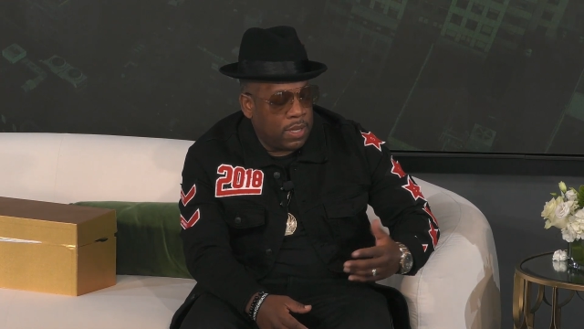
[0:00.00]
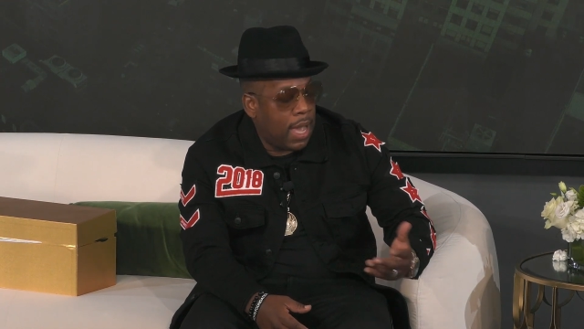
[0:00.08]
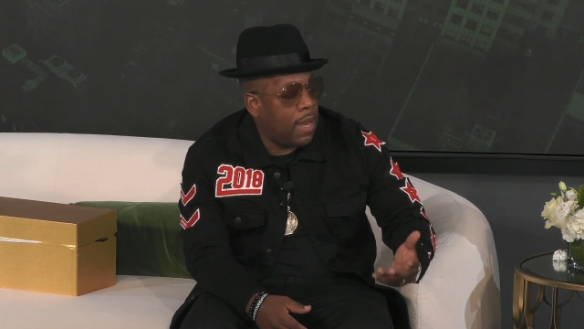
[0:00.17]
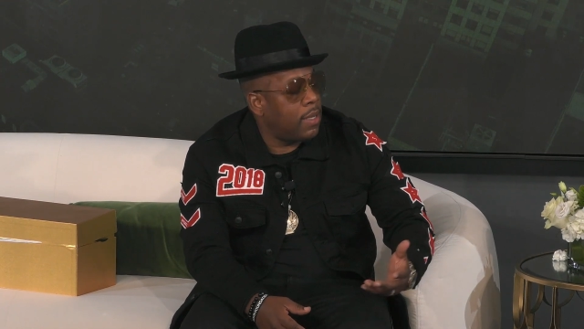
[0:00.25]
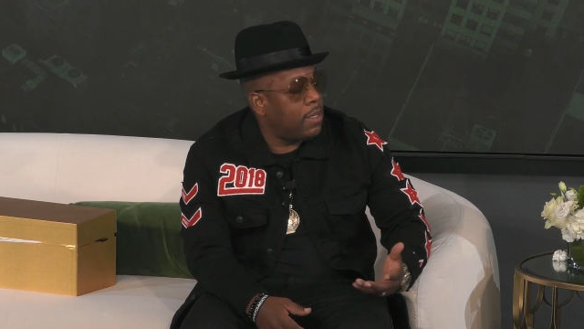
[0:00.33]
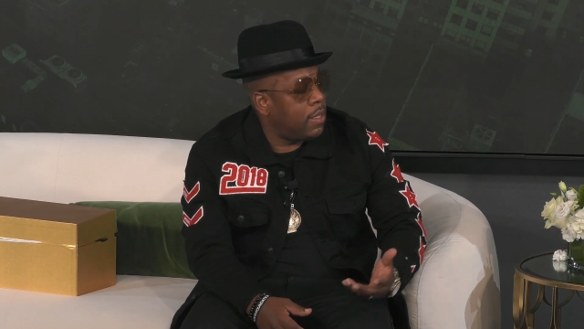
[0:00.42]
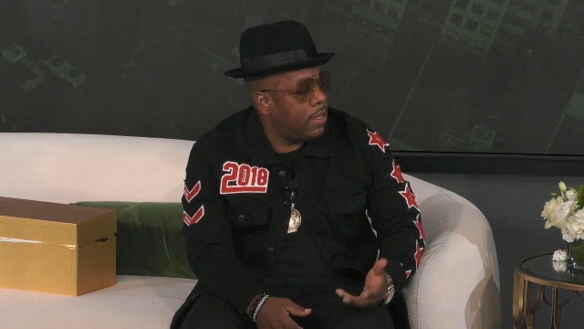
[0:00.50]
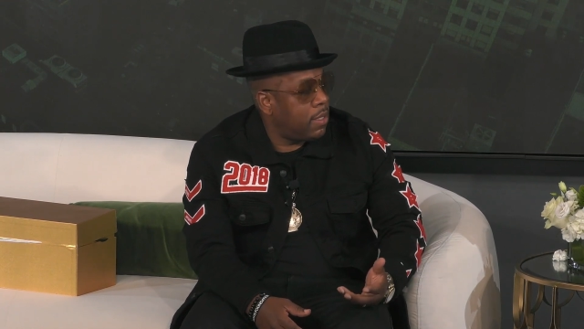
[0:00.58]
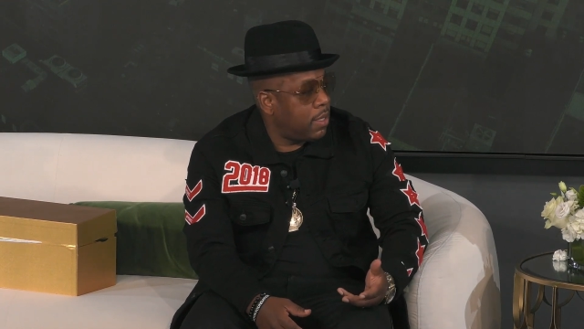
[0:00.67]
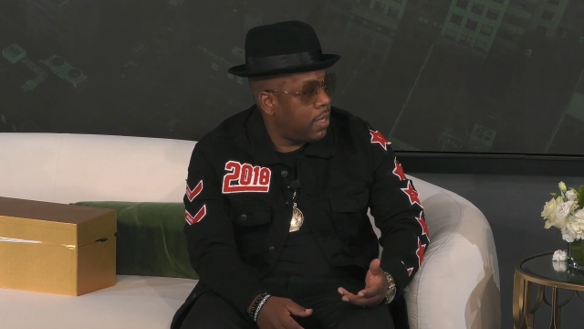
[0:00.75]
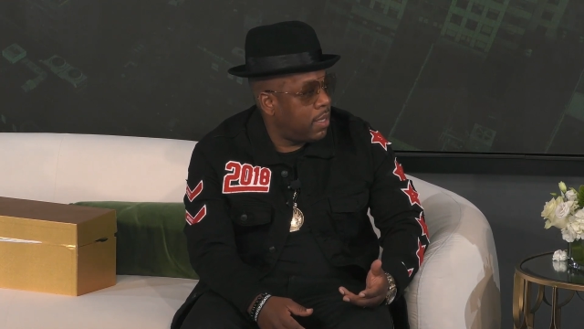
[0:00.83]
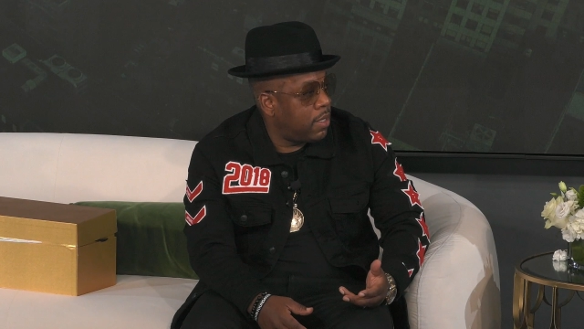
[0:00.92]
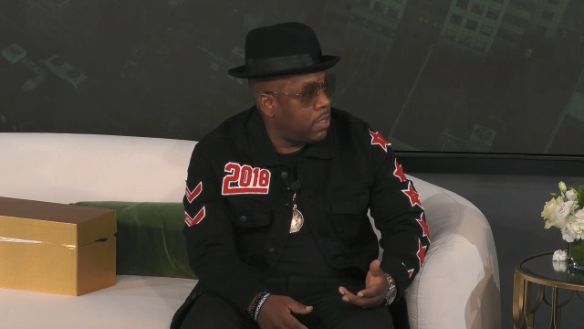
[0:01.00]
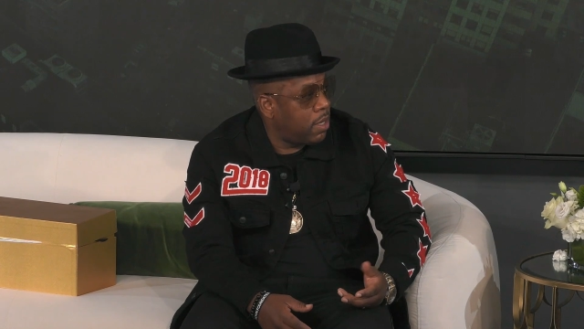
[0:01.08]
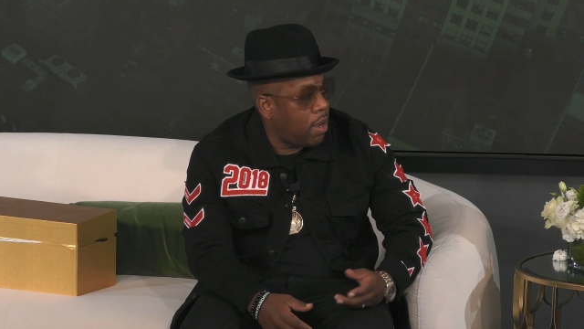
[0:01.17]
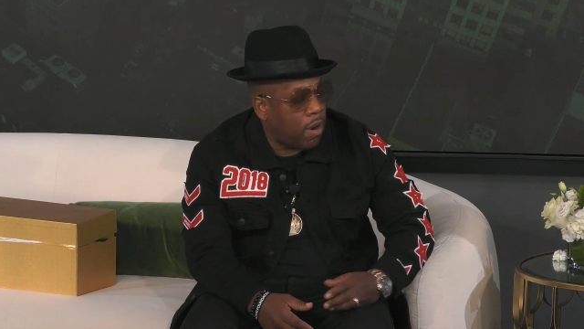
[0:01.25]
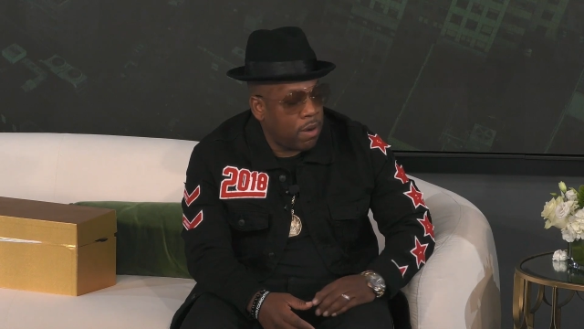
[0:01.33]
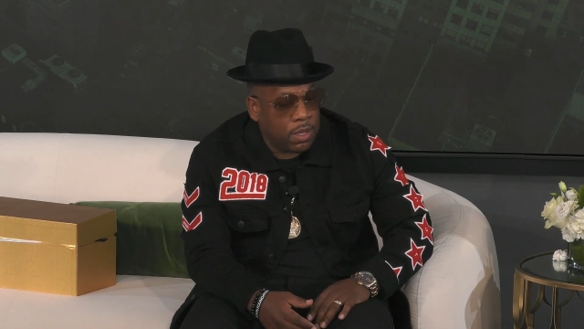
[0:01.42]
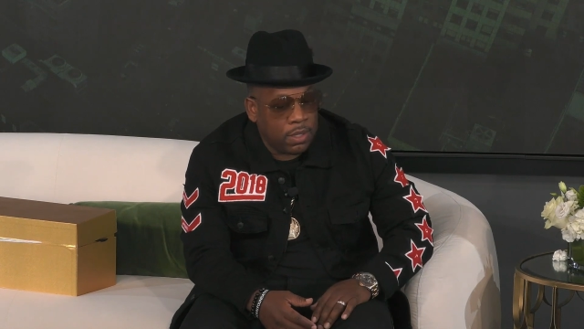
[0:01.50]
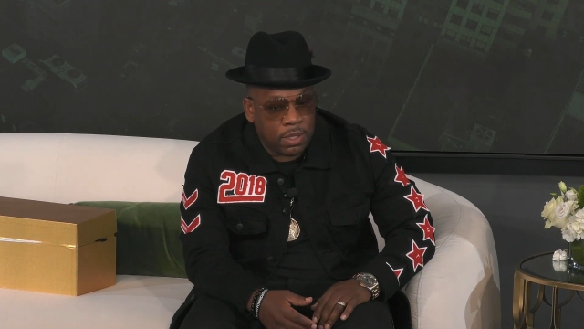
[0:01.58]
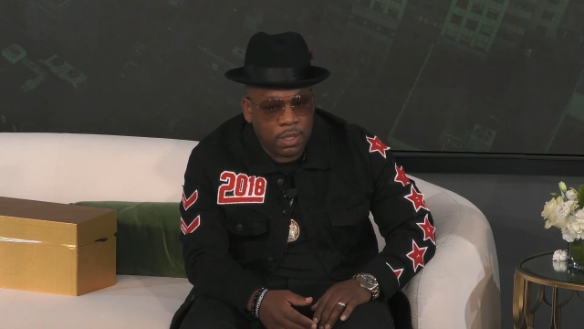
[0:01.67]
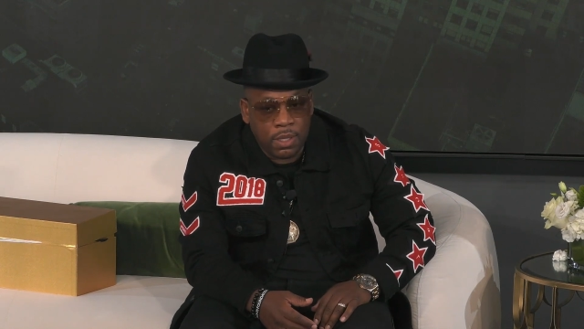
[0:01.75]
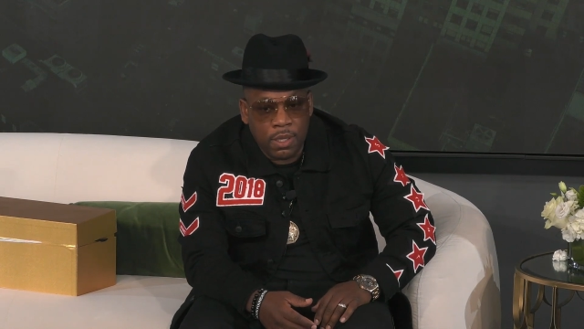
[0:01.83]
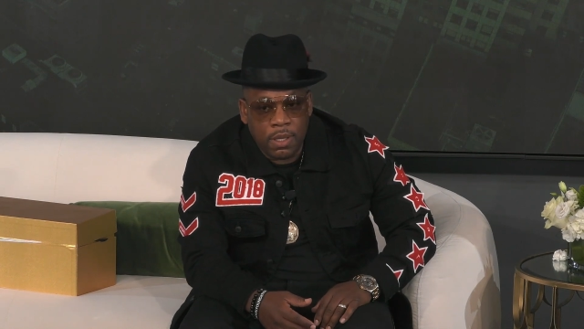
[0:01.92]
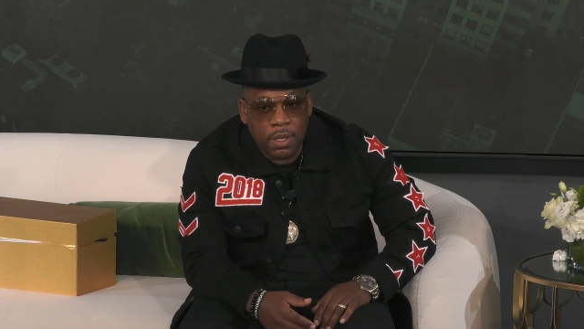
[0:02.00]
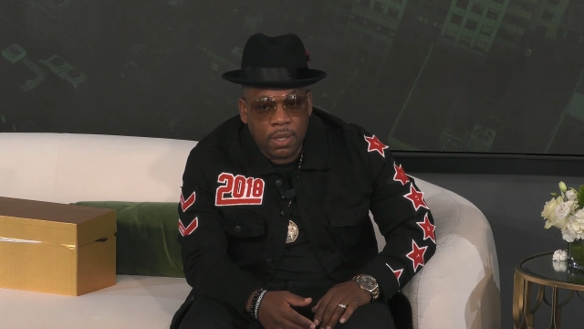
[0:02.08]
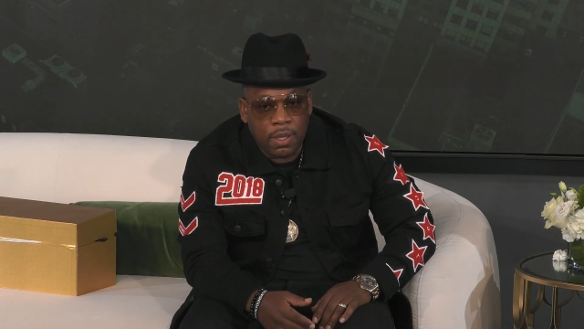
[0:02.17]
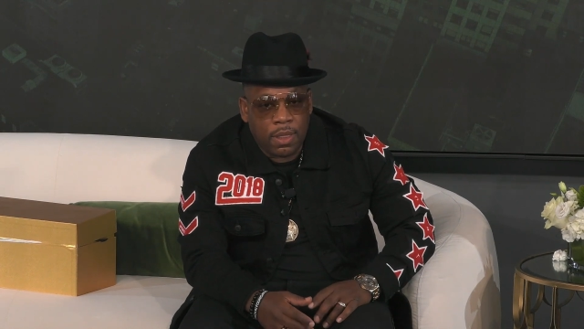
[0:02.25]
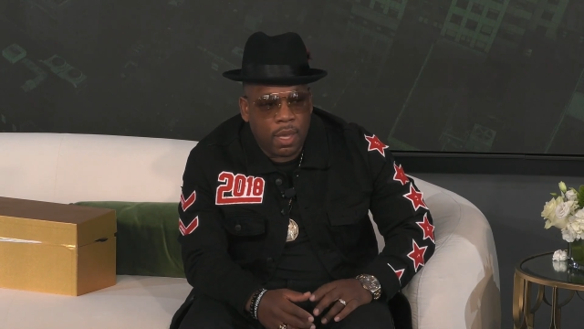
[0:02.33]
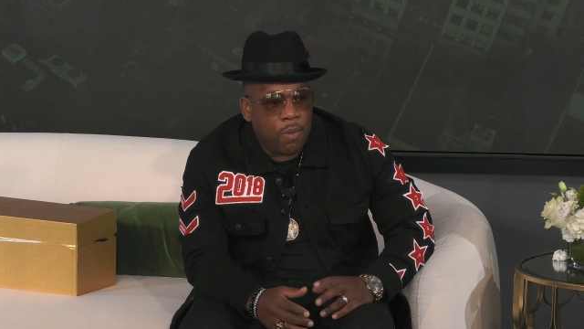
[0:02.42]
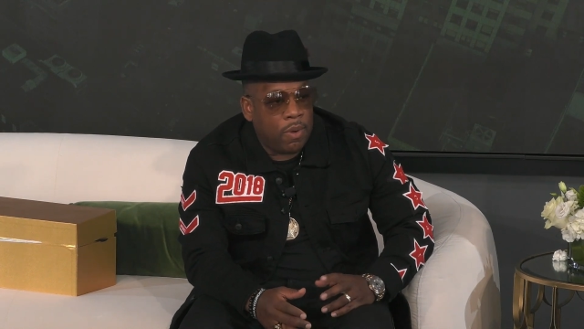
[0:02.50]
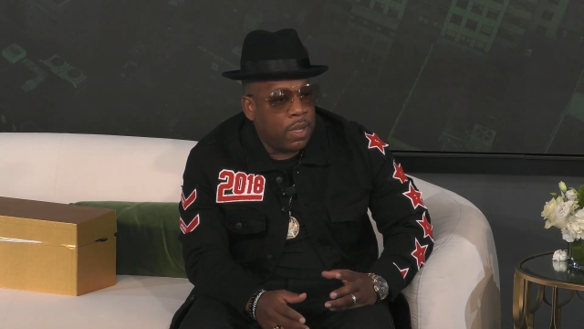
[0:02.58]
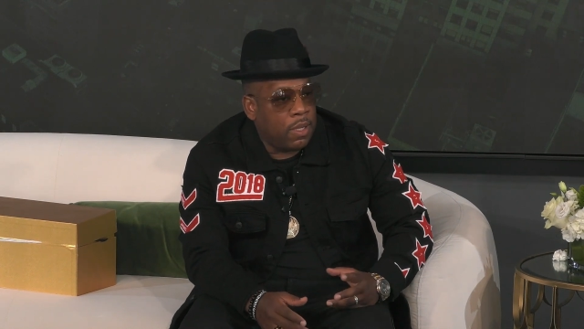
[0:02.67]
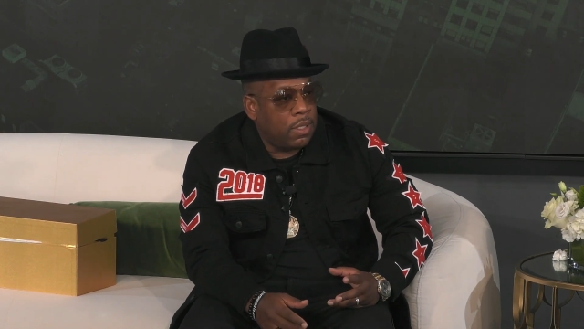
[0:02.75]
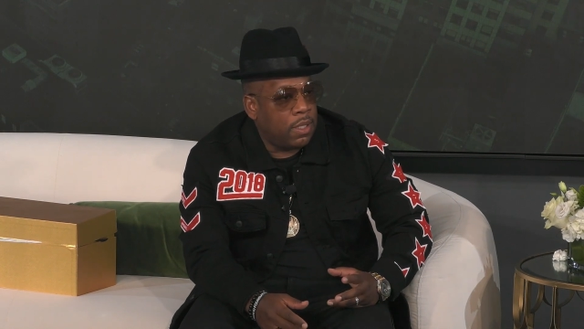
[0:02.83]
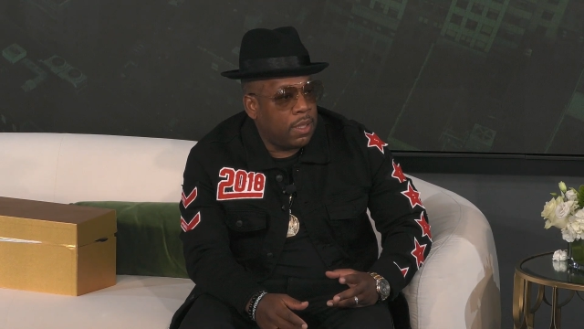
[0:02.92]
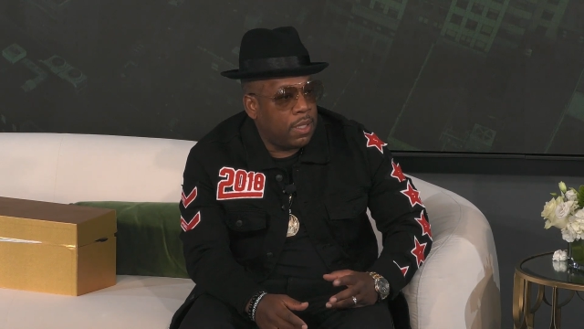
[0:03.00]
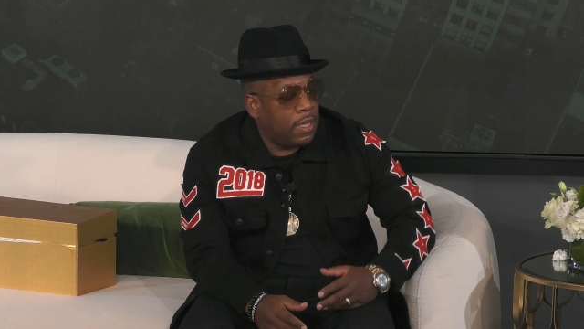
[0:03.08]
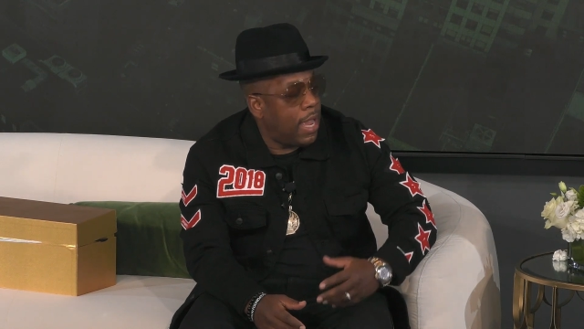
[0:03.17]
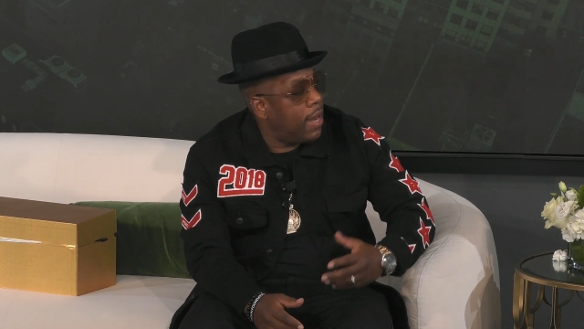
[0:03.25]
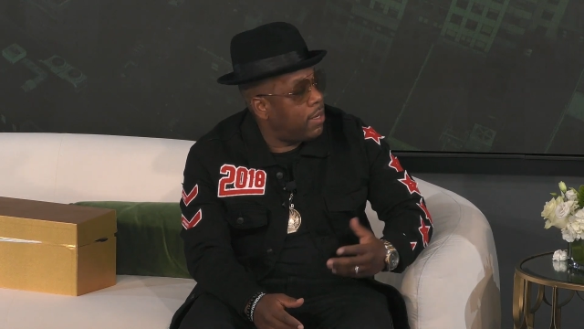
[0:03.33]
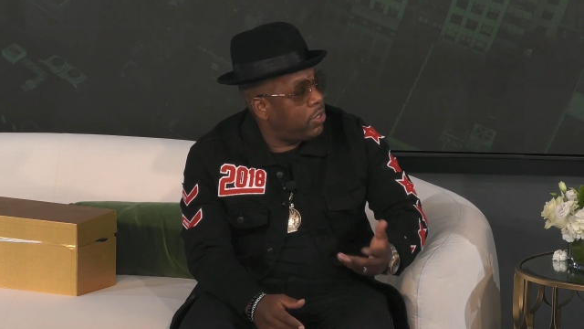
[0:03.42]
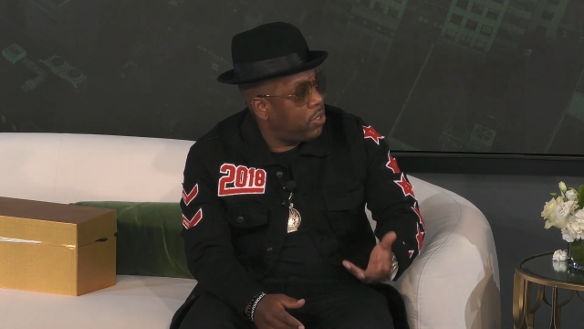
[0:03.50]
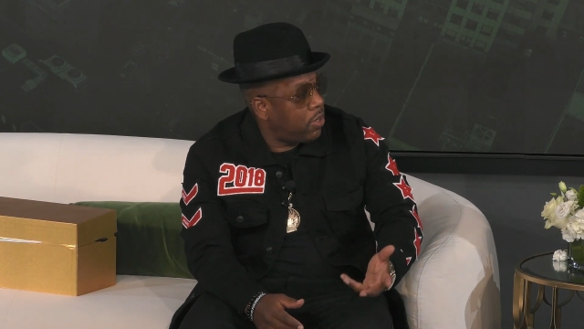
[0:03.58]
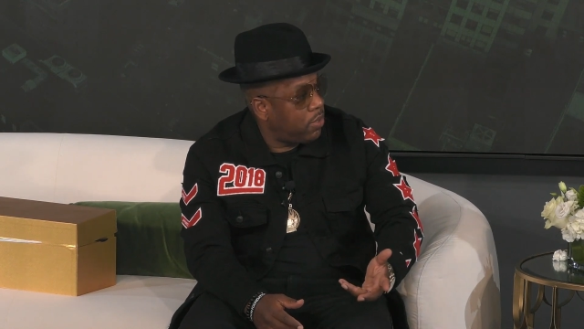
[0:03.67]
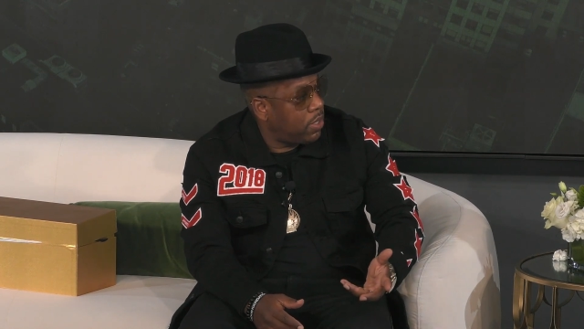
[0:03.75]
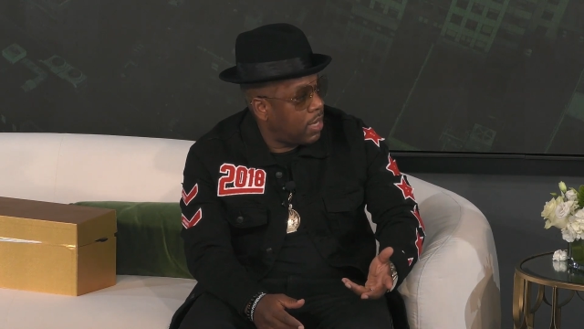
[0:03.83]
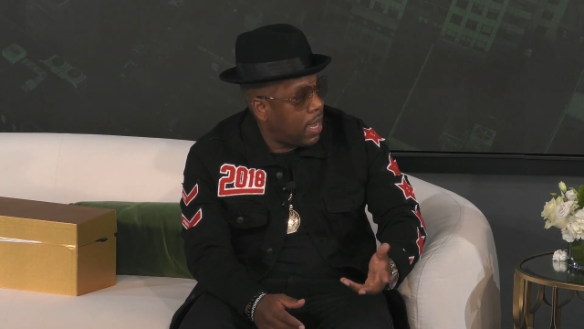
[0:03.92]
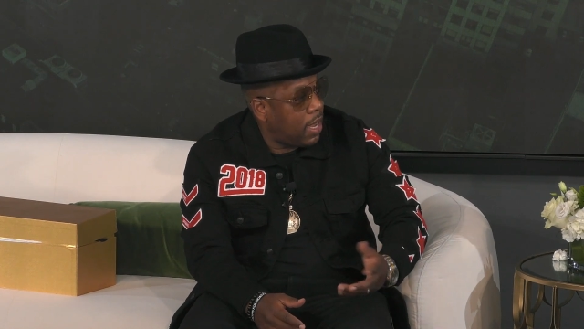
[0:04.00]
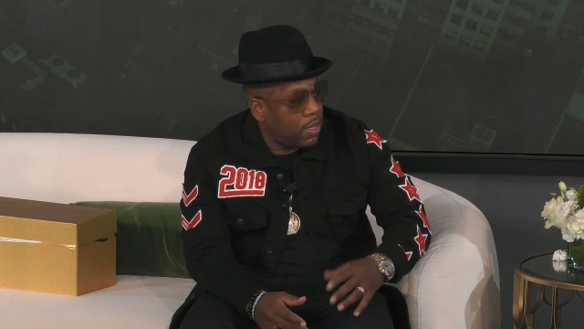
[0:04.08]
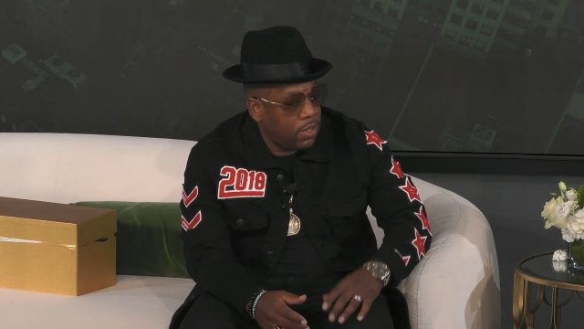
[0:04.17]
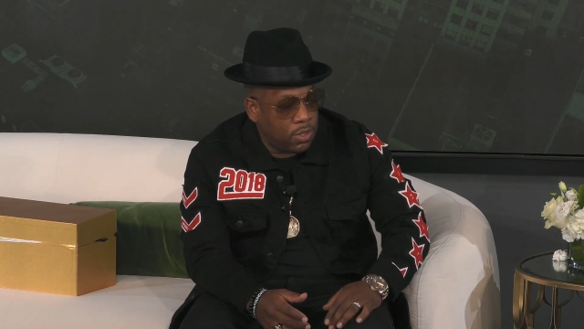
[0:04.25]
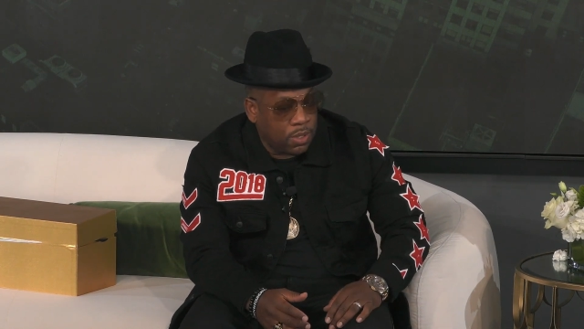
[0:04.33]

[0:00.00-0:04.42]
talented singers and artists, they were into the talent show side.